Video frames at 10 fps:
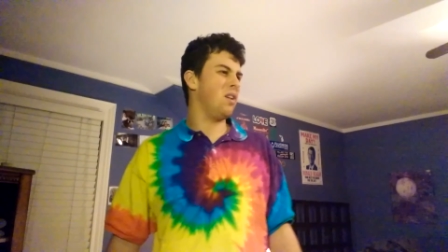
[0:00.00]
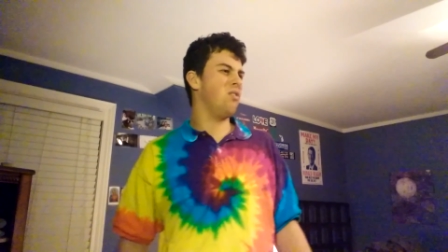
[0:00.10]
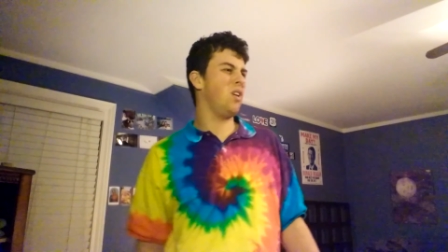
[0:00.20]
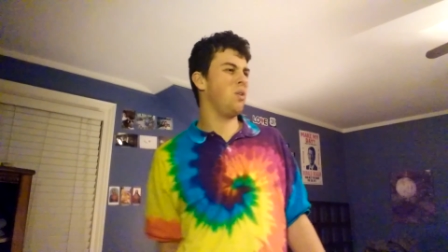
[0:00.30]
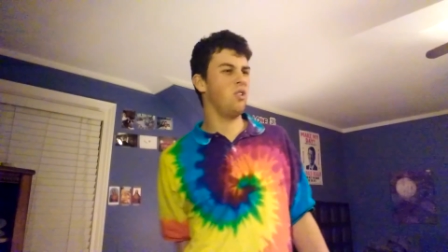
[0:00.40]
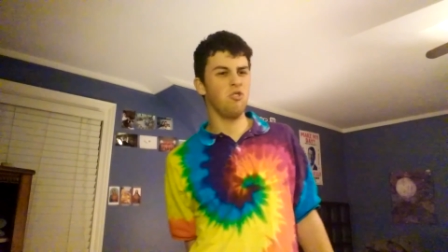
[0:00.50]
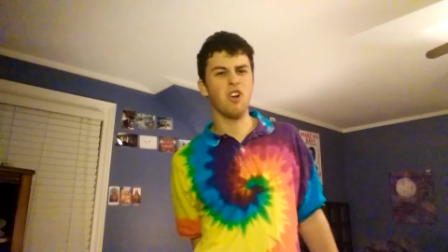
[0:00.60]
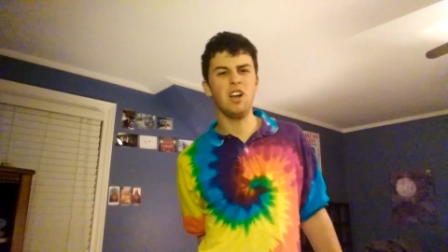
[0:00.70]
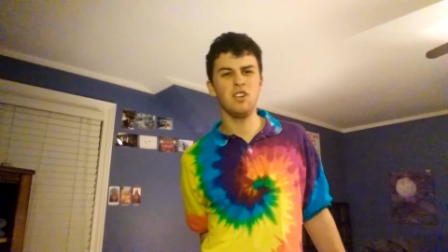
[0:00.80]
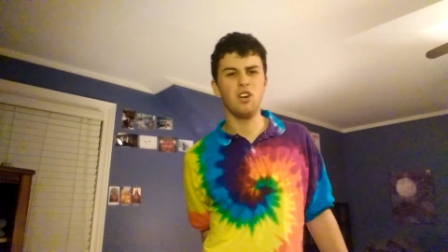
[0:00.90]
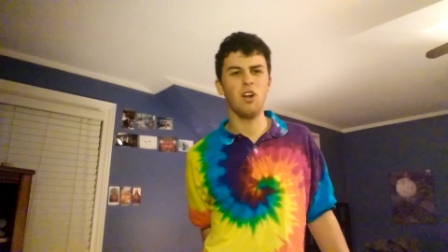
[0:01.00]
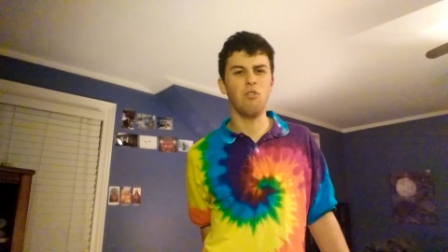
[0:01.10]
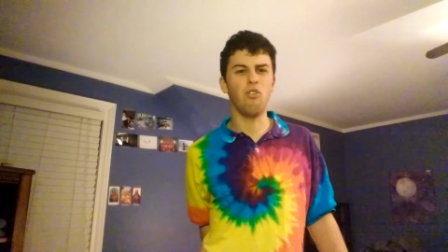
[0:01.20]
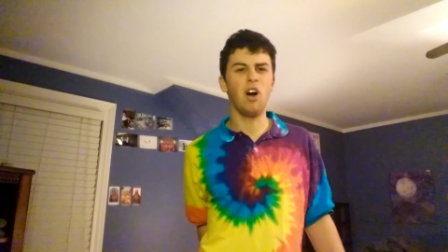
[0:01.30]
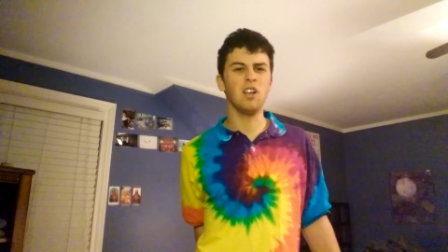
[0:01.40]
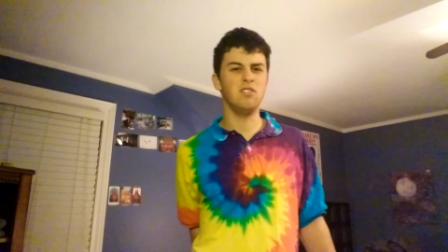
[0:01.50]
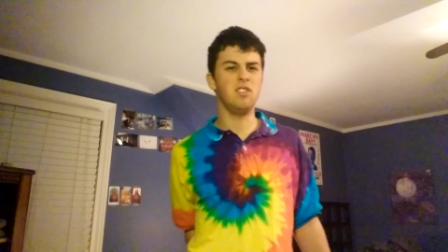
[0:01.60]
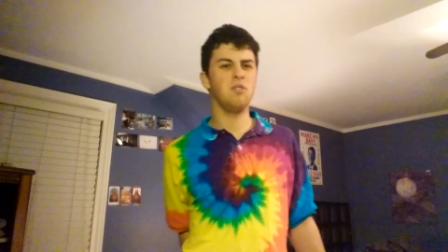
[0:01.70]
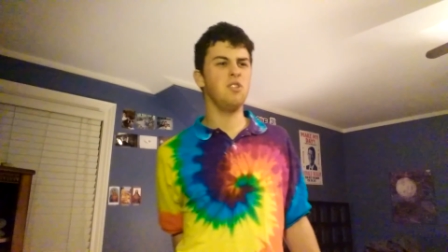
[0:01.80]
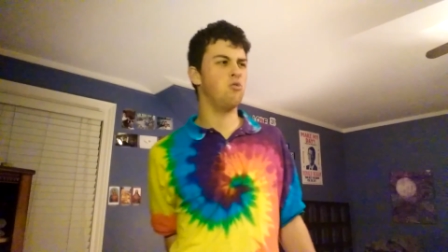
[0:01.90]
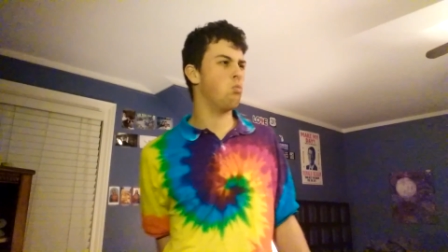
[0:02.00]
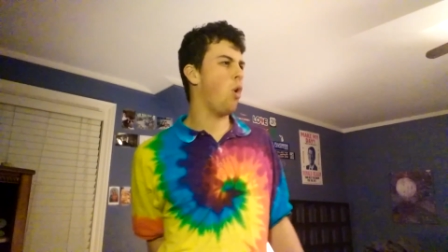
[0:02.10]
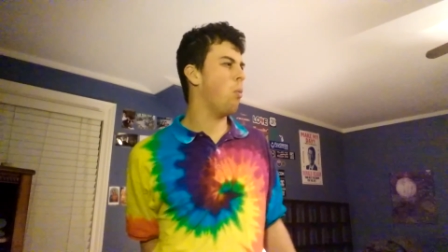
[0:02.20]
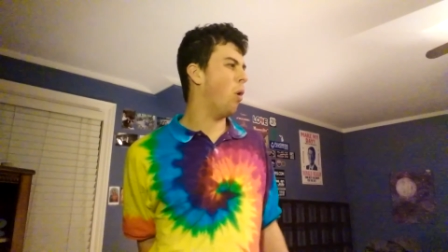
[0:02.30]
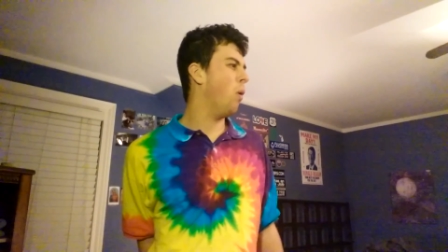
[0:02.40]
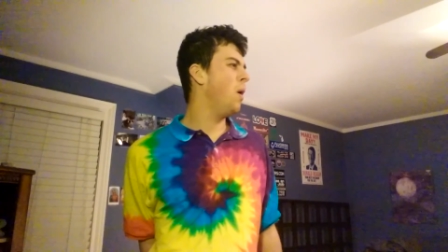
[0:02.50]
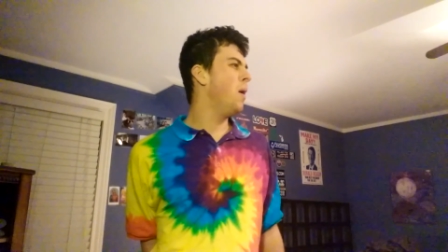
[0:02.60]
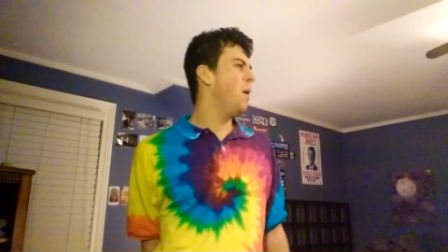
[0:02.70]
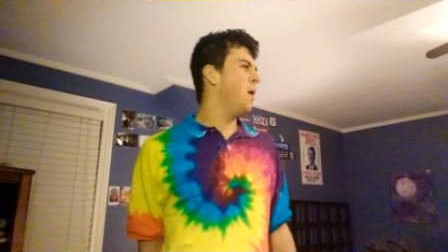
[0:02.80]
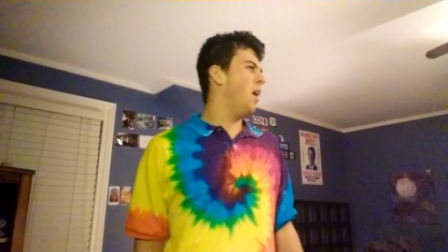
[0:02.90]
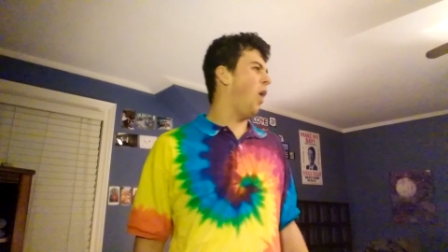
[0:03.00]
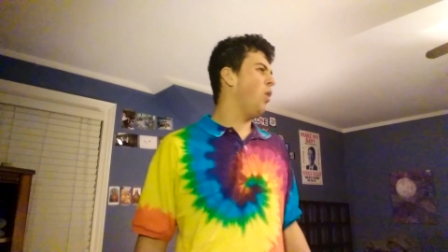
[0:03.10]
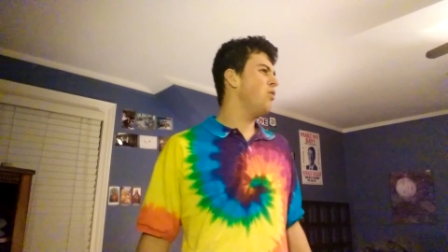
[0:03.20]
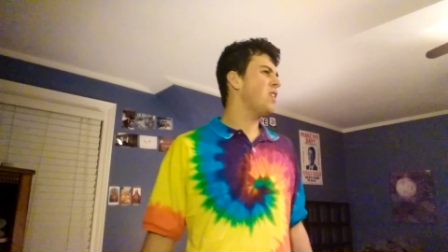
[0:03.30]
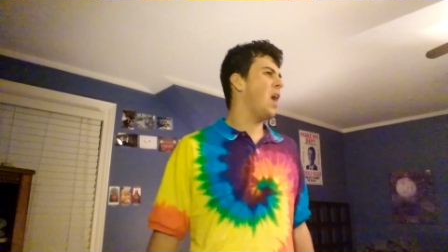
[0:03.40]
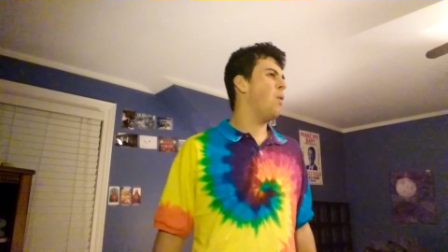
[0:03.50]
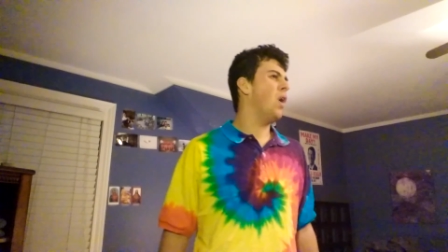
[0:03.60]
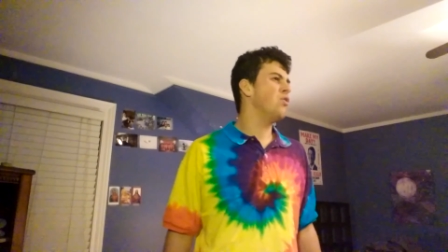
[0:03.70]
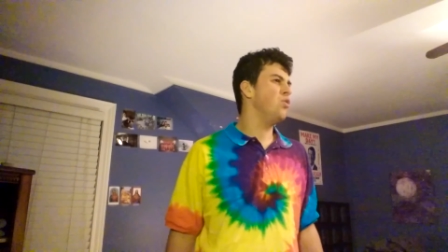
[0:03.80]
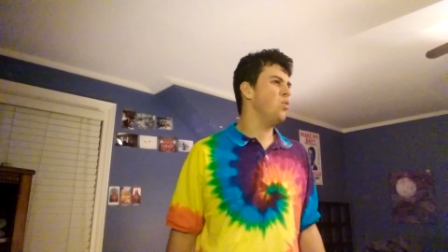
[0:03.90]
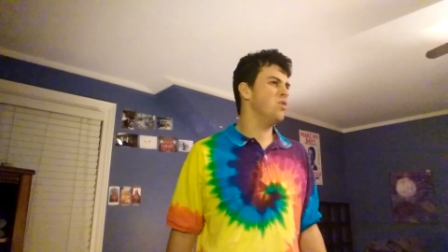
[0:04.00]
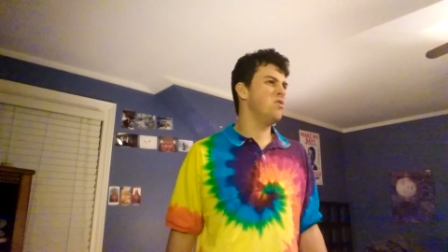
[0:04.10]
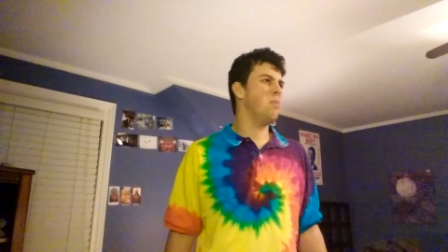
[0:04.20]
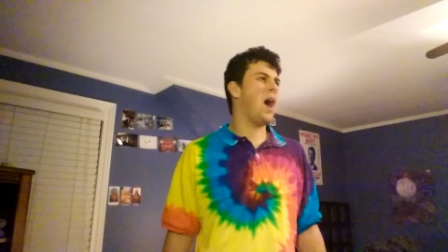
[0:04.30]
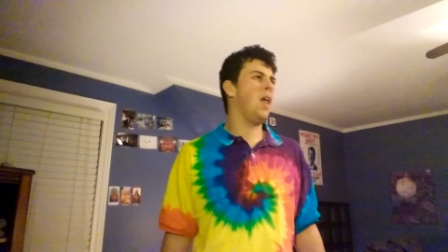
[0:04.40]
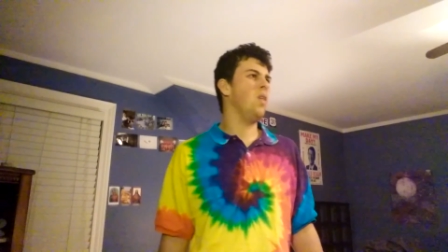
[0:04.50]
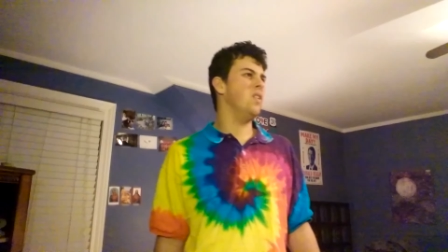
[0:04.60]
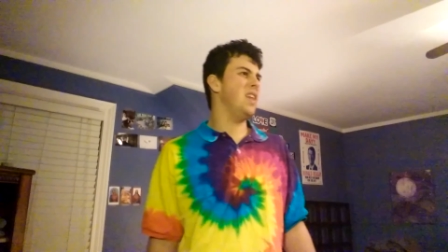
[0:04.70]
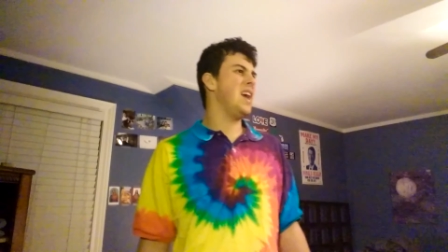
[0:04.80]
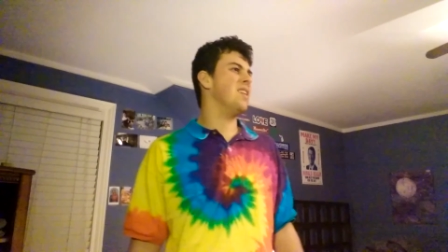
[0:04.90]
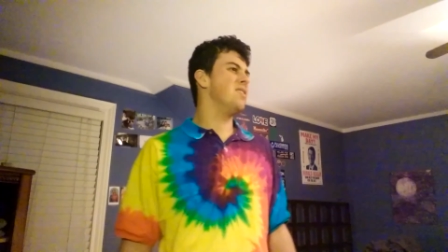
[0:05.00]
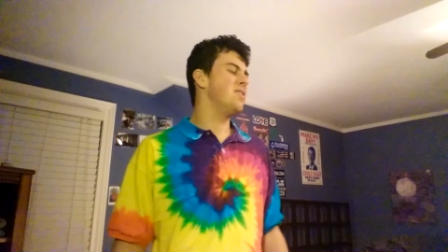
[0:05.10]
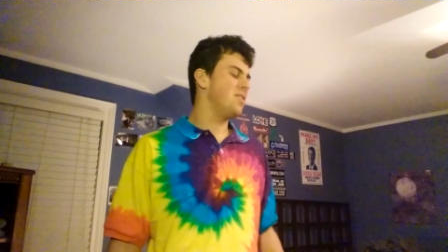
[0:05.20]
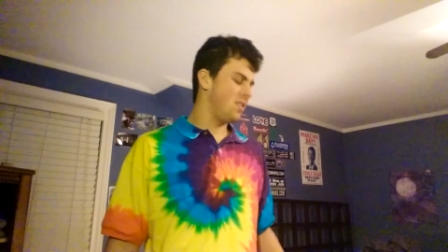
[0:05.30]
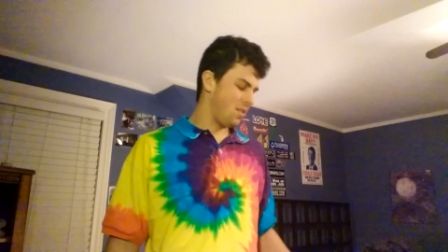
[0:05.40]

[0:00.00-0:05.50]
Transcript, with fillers: It's like, you're trying to cut a fucking serious promo, and all this guy wants to do is smile and dance.